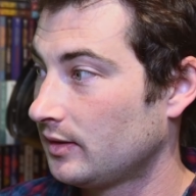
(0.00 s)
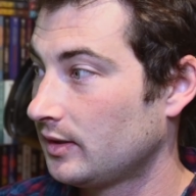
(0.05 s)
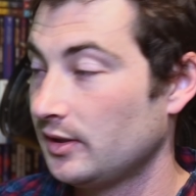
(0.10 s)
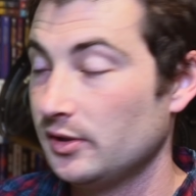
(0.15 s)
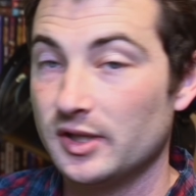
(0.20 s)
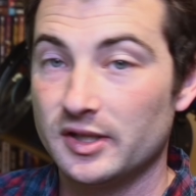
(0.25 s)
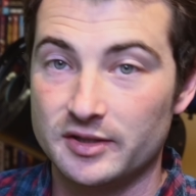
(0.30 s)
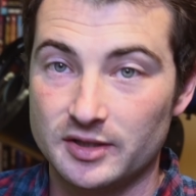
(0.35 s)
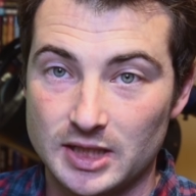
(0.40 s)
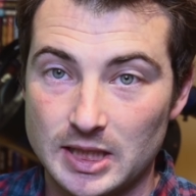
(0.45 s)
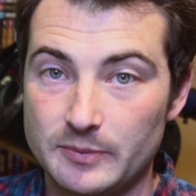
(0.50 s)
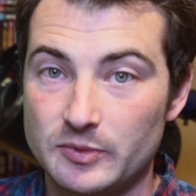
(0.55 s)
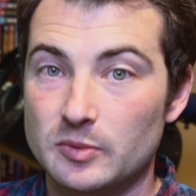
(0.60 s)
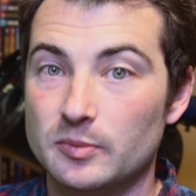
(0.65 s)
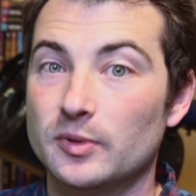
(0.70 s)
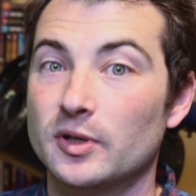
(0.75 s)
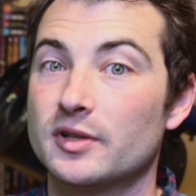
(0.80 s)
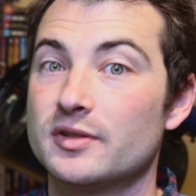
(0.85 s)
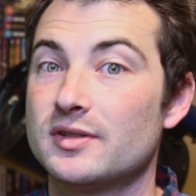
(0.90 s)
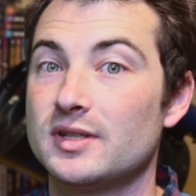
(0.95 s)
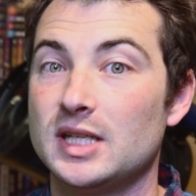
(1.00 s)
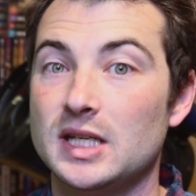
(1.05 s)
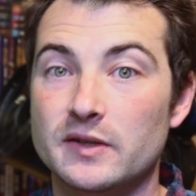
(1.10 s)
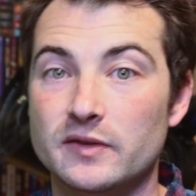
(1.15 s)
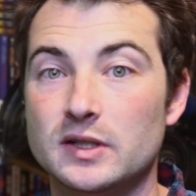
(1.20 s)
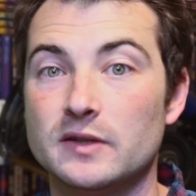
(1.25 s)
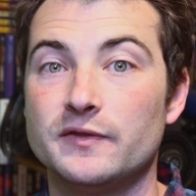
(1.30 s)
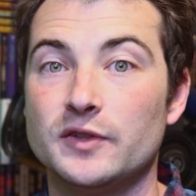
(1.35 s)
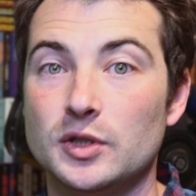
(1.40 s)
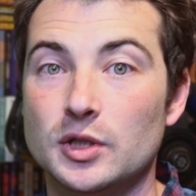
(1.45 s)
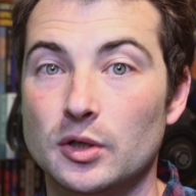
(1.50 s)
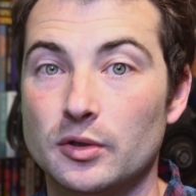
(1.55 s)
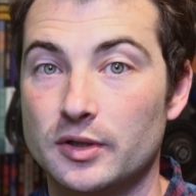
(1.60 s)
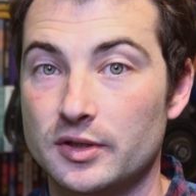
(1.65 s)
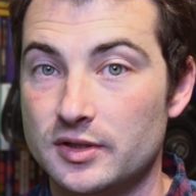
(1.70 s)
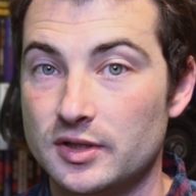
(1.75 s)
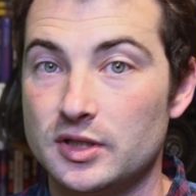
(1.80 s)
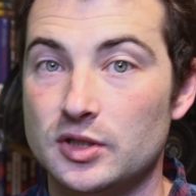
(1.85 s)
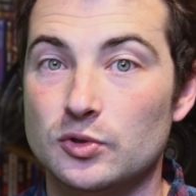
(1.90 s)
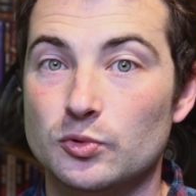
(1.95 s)
You get to keep the books even if you don't
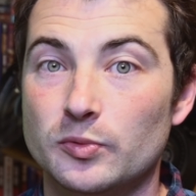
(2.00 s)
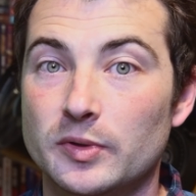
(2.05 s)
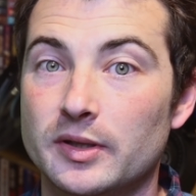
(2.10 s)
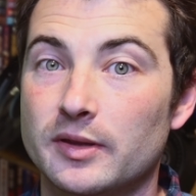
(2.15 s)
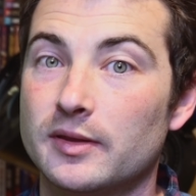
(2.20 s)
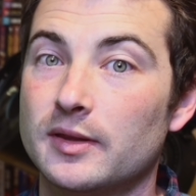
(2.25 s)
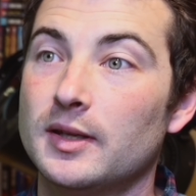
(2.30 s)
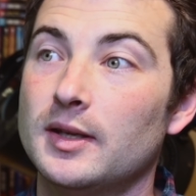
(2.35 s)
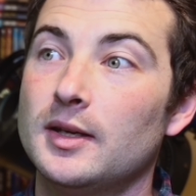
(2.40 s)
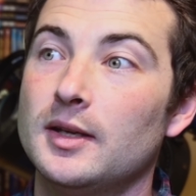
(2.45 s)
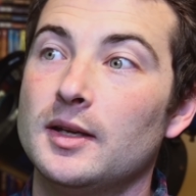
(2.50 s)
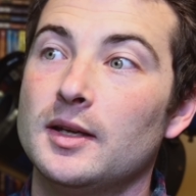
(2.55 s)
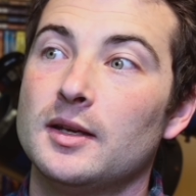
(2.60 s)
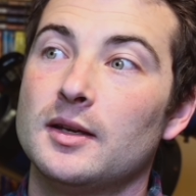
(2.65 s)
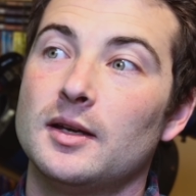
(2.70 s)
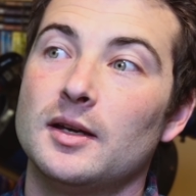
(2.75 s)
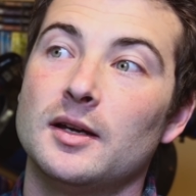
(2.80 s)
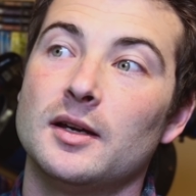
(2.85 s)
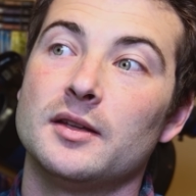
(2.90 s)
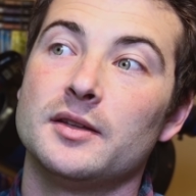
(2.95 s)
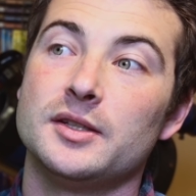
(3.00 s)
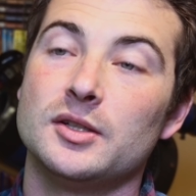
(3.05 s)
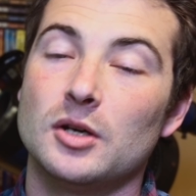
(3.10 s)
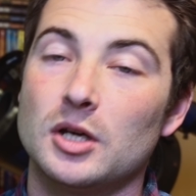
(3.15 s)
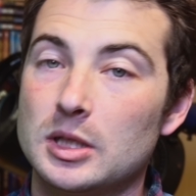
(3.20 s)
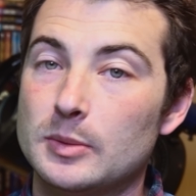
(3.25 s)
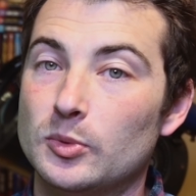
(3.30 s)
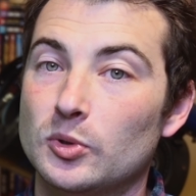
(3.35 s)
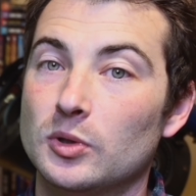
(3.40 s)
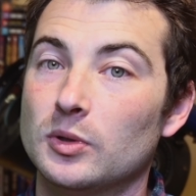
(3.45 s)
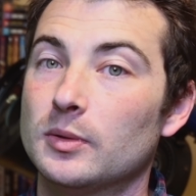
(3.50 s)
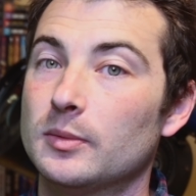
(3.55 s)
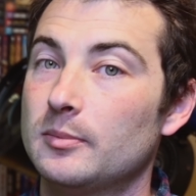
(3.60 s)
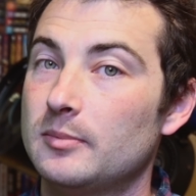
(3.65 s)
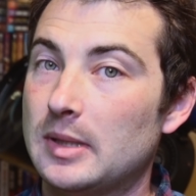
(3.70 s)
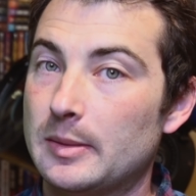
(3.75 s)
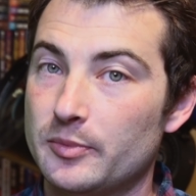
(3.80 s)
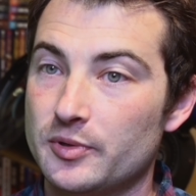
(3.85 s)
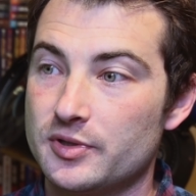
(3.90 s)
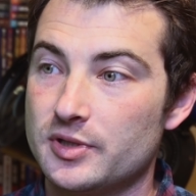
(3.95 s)
continue with the Audible
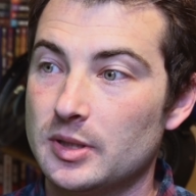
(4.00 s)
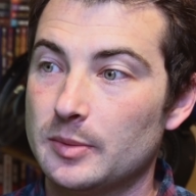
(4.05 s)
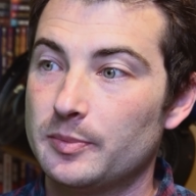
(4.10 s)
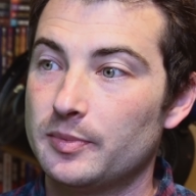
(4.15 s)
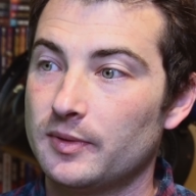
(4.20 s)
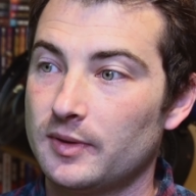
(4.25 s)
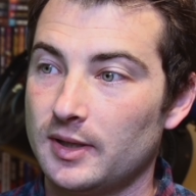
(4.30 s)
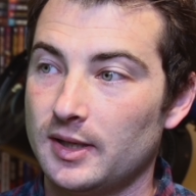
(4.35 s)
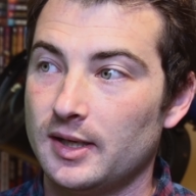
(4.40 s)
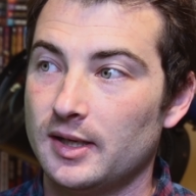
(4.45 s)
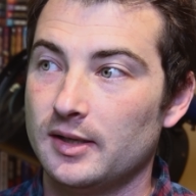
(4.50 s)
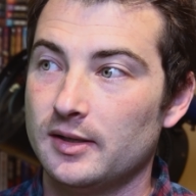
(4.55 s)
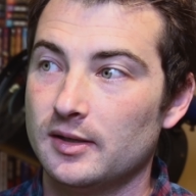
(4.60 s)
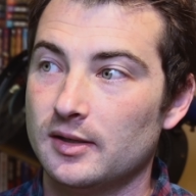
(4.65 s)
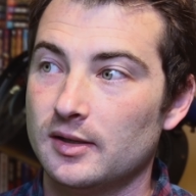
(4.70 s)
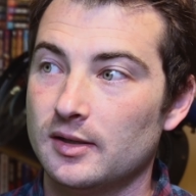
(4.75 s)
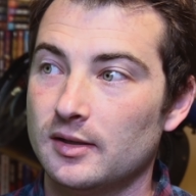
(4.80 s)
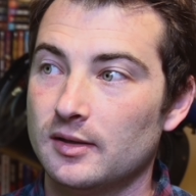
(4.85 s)
membership, and